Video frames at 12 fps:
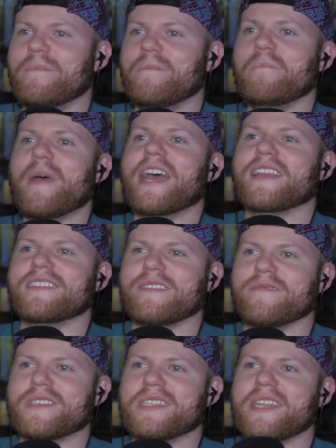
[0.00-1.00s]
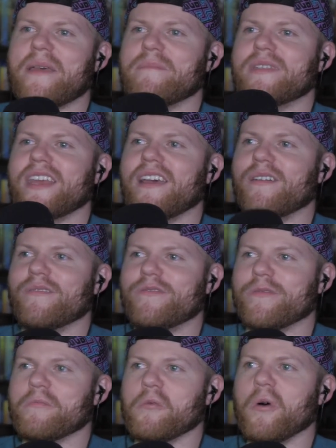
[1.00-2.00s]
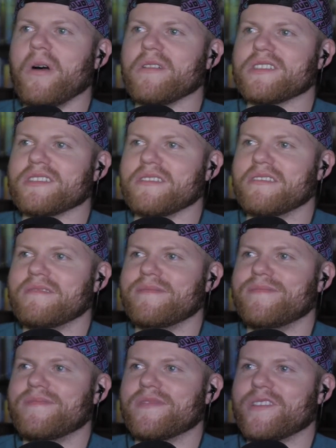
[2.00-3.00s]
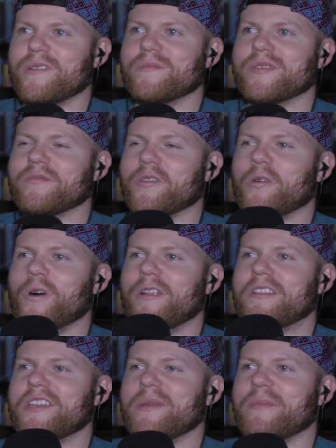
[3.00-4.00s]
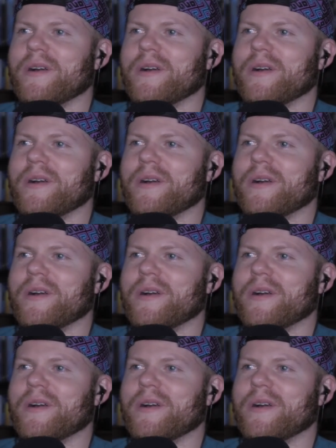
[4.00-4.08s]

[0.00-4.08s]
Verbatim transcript: massive step down from Walter in terms of quality